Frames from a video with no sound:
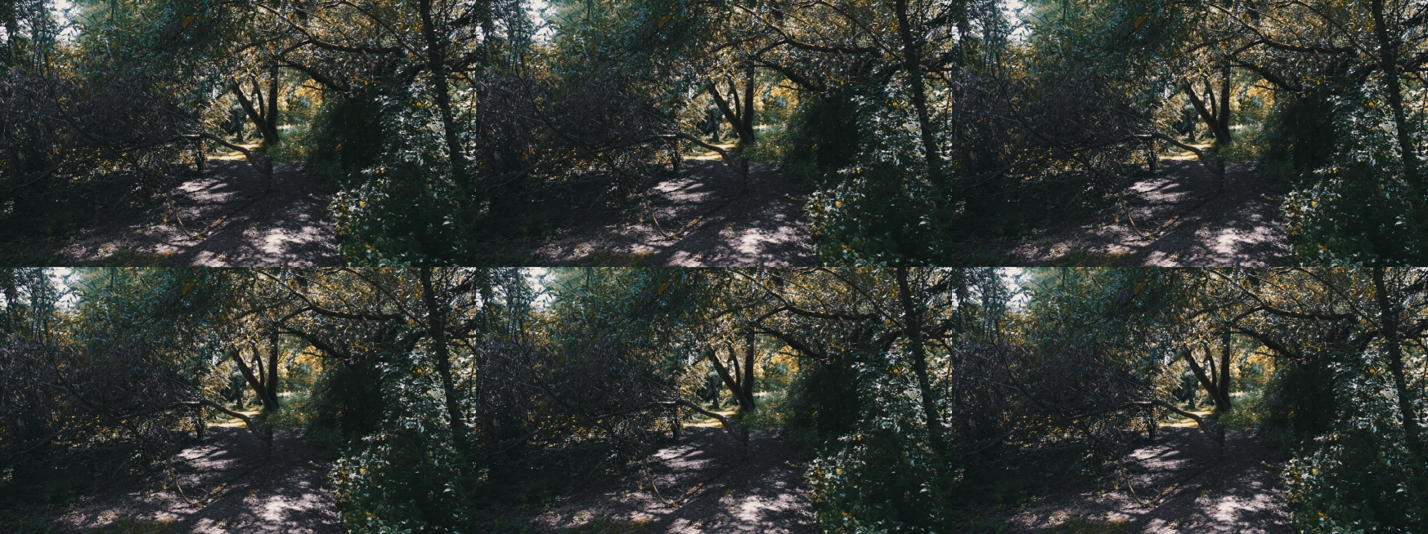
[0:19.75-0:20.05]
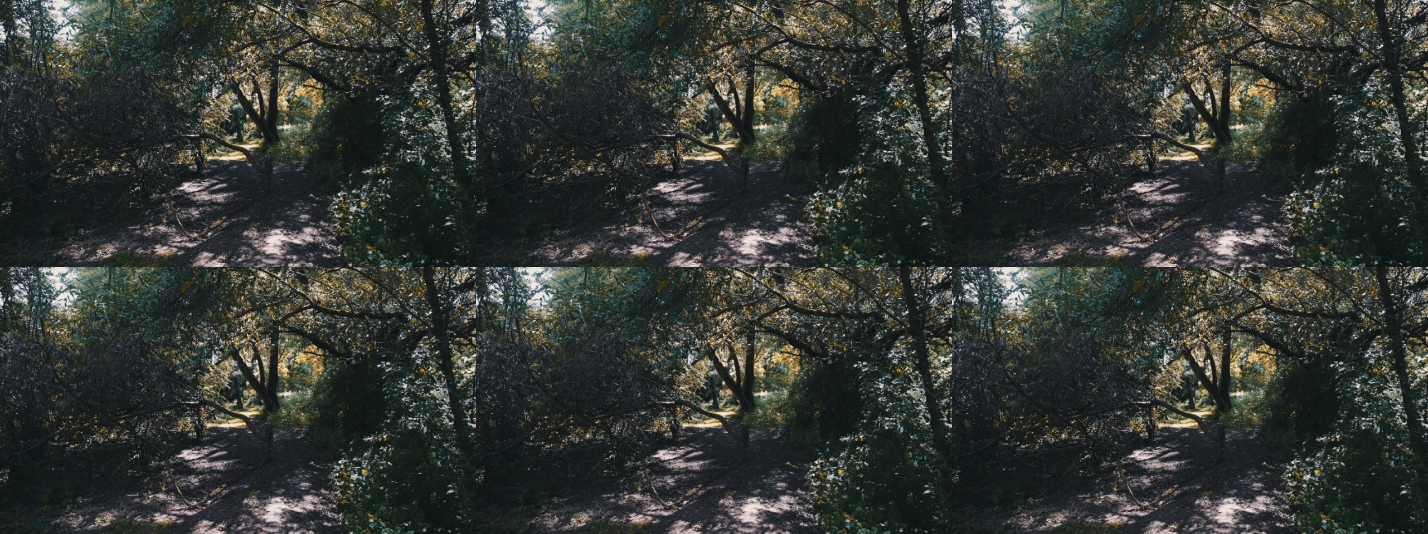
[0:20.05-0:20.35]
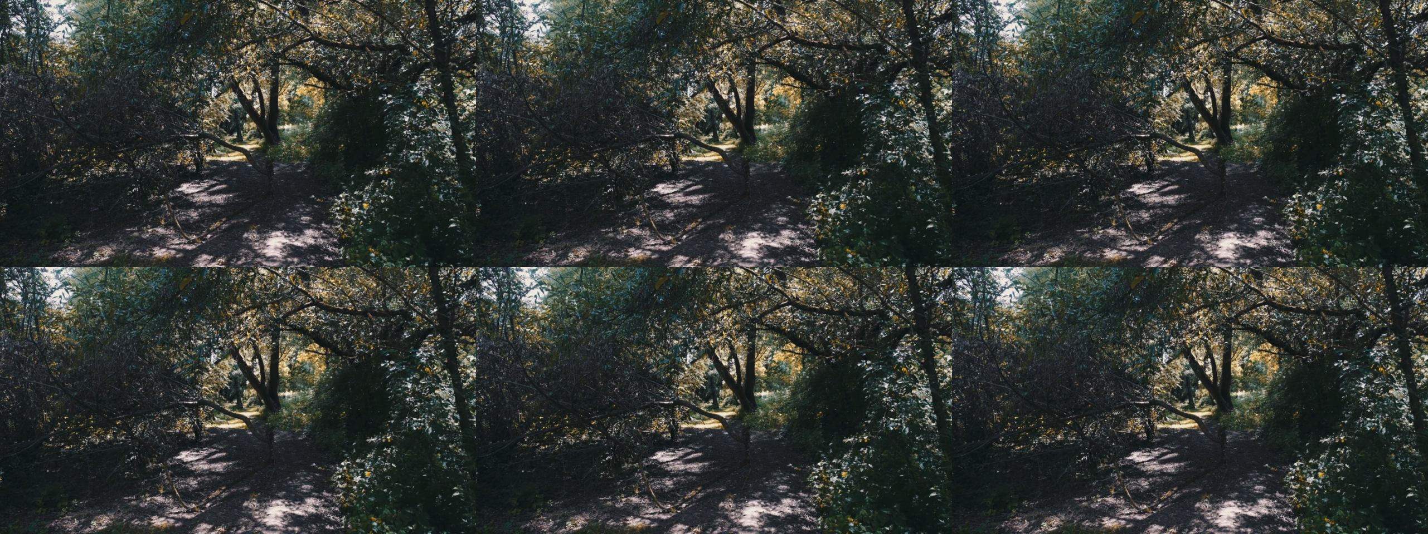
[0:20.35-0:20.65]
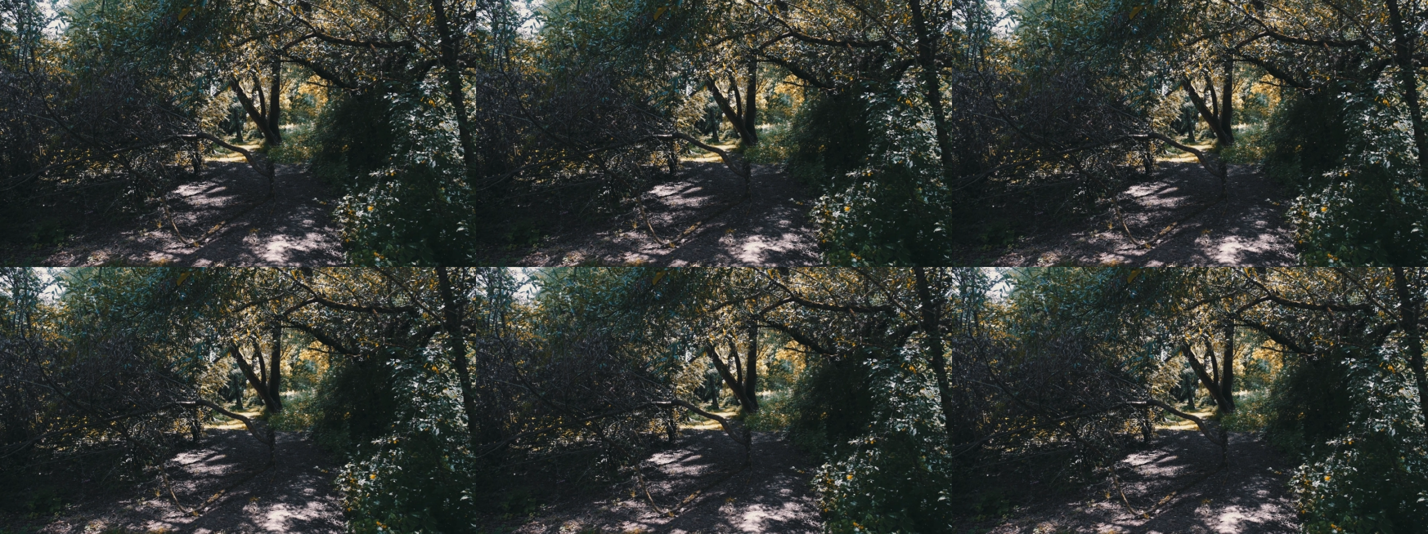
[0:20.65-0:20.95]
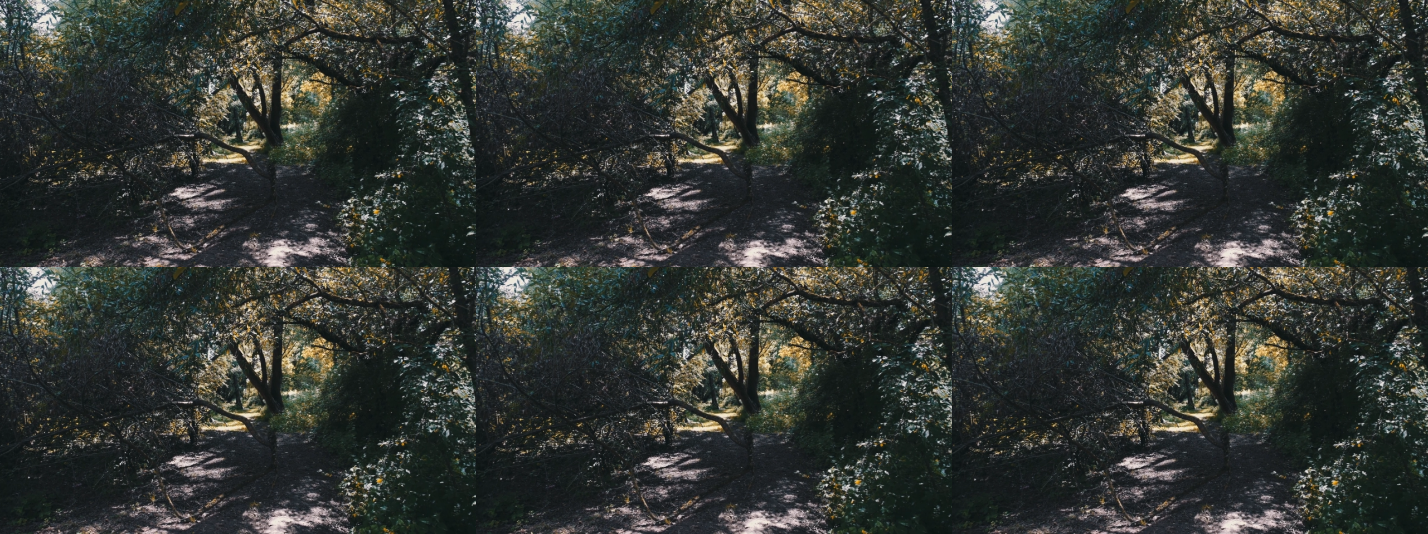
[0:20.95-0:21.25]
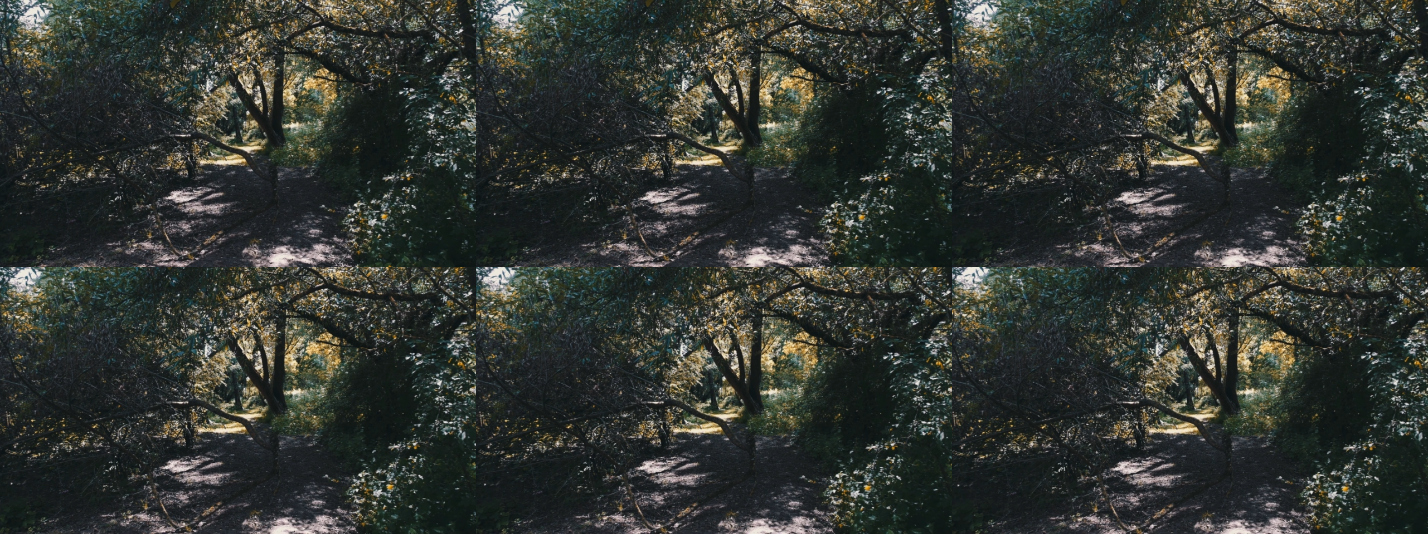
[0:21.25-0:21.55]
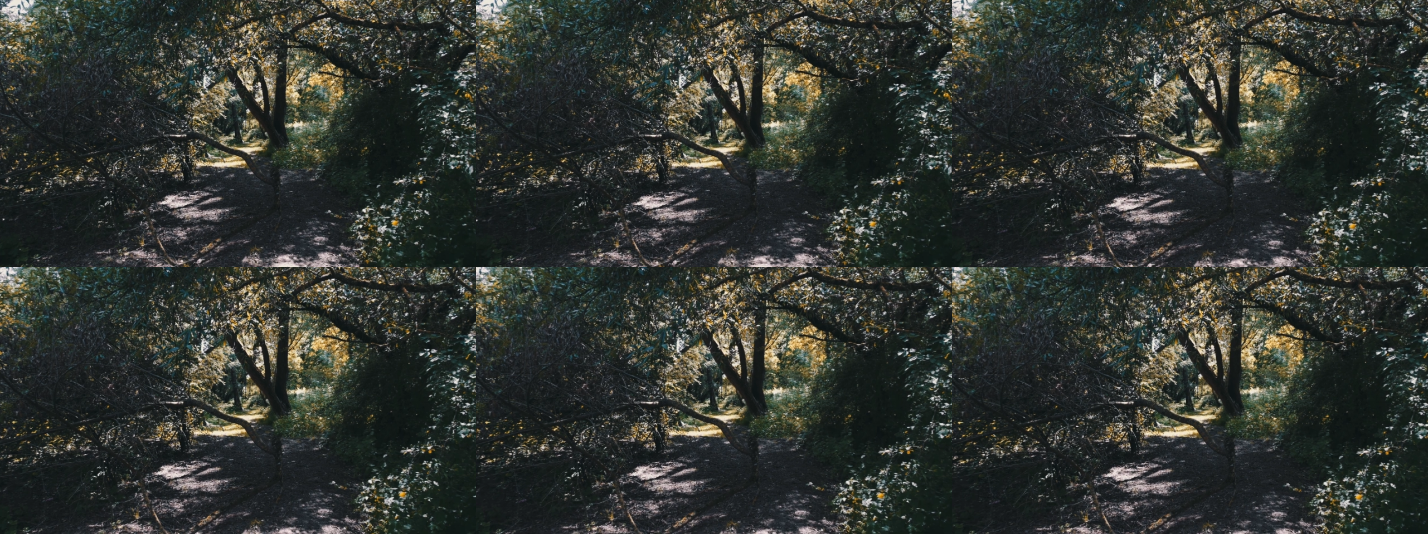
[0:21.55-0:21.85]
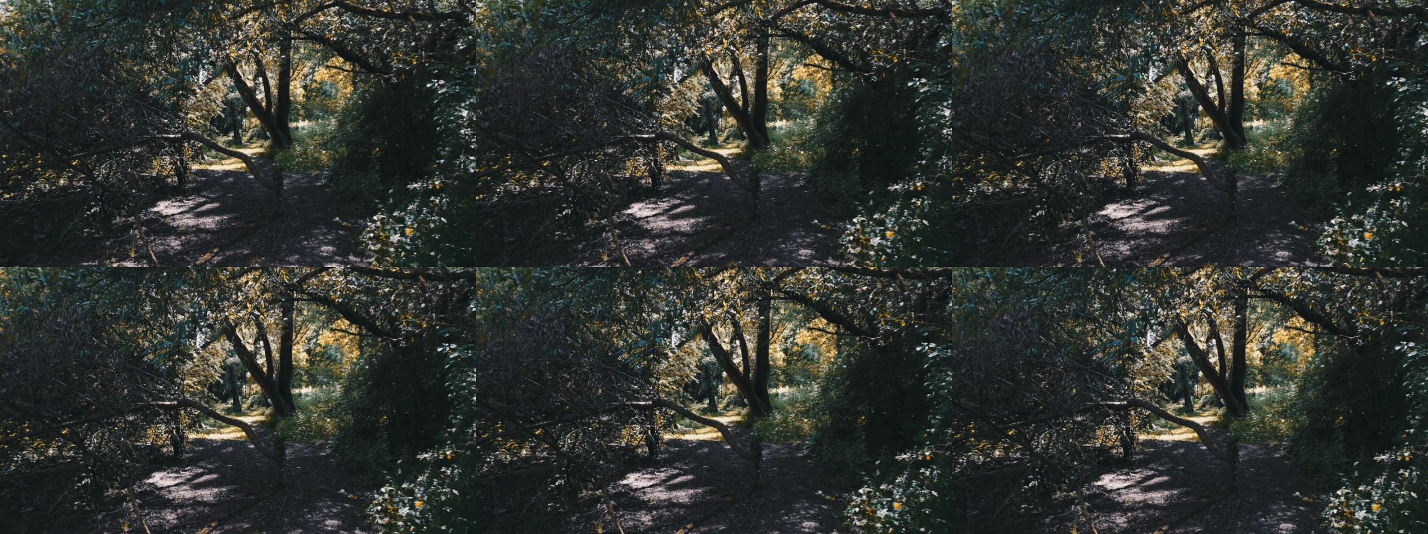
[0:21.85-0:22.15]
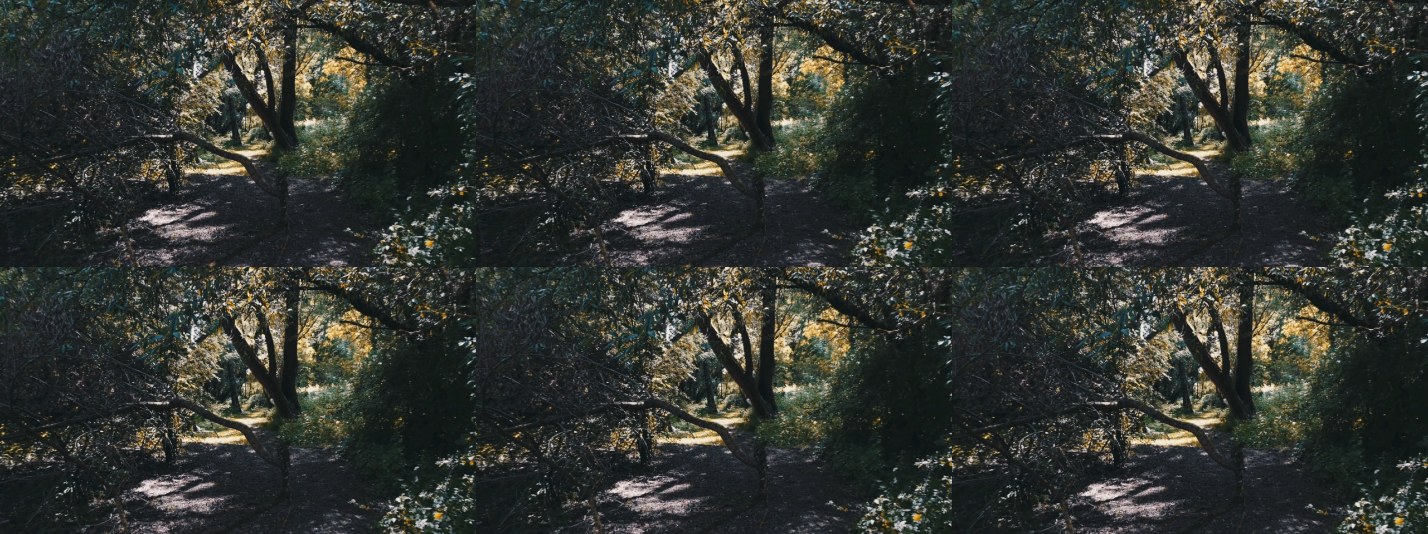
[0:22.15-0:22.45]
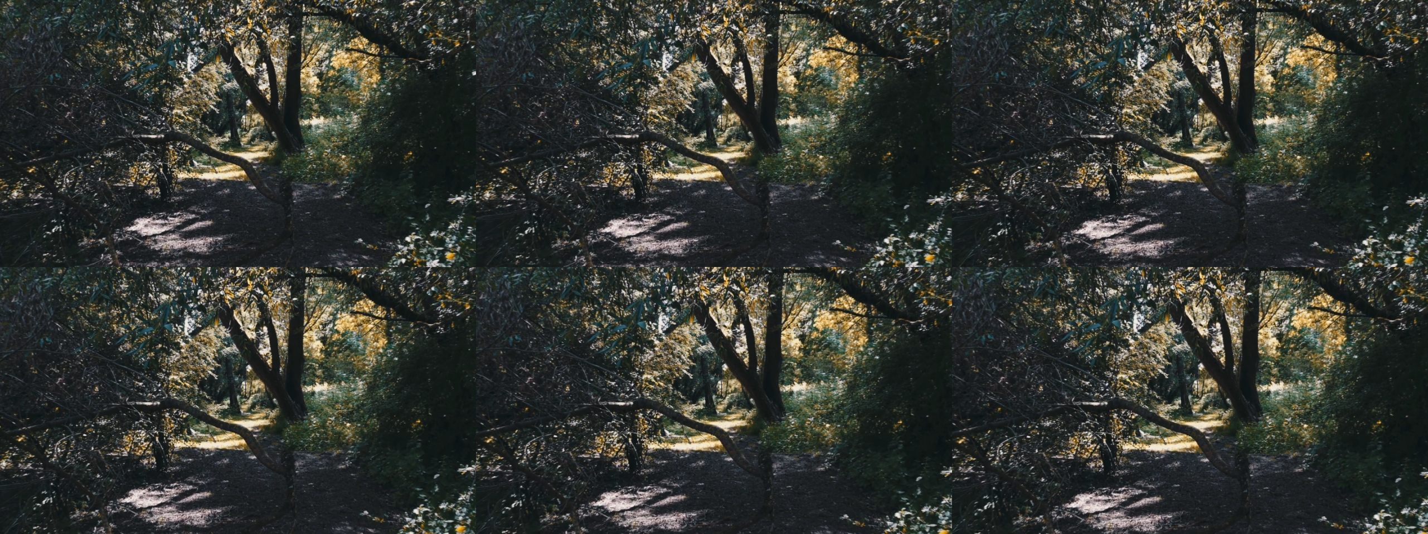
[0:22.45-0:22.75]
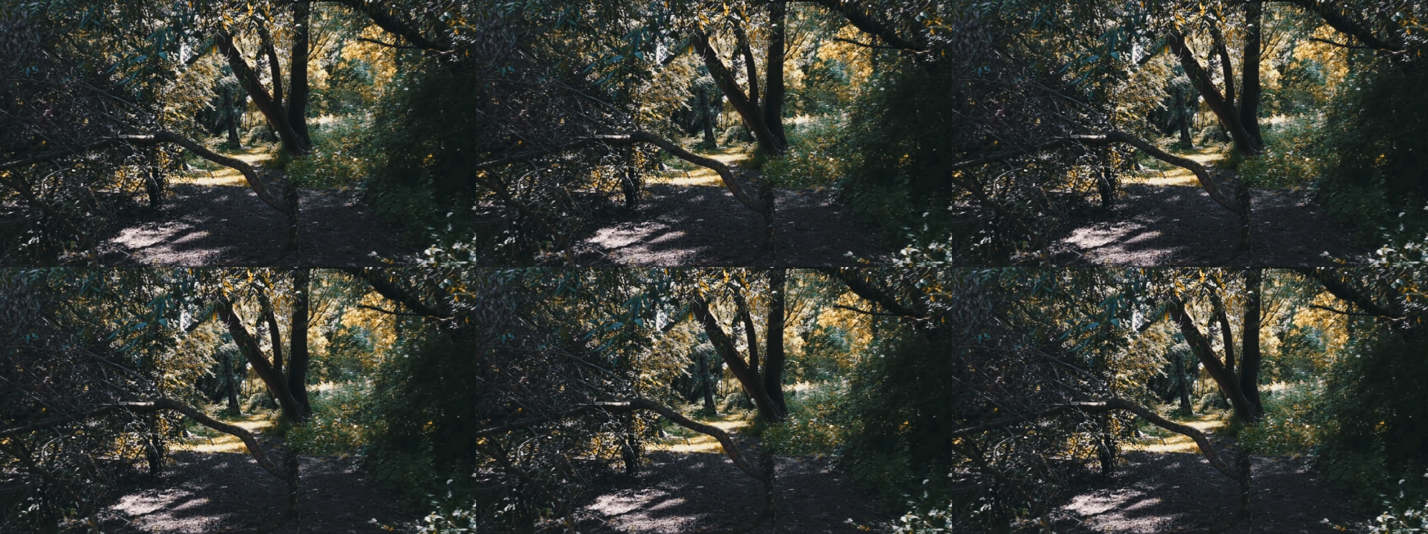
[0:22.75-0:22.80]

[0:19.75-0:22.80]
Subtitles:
No face is visible, so there are no lips to read.